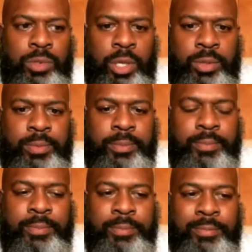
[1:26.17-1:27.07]
you know,
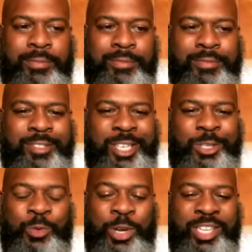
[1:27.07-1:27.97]

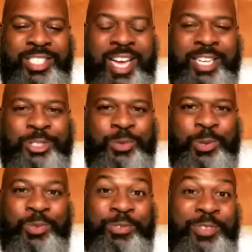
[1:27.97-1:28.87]
Israel Doctrine
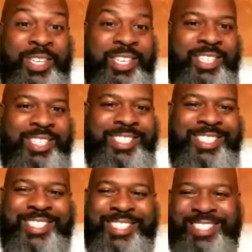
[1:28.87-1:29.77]
and Revenge.
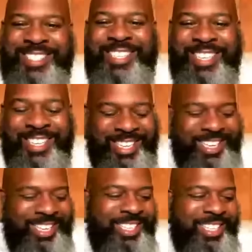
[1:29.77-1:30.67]

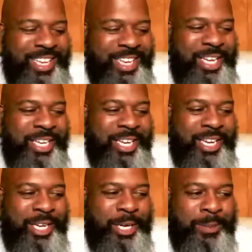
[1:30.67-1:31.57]
Yeah,
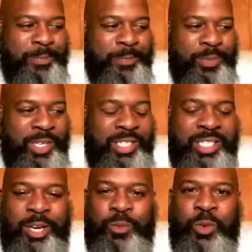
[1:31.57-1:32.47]
he
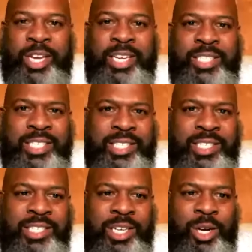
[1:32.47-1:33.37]
sent Reggie
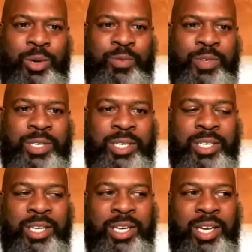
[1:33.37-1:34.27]
over
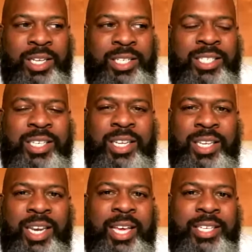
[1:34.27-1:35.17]
and he sent
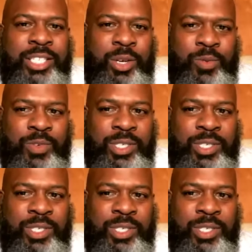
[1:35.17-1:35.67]
Lex over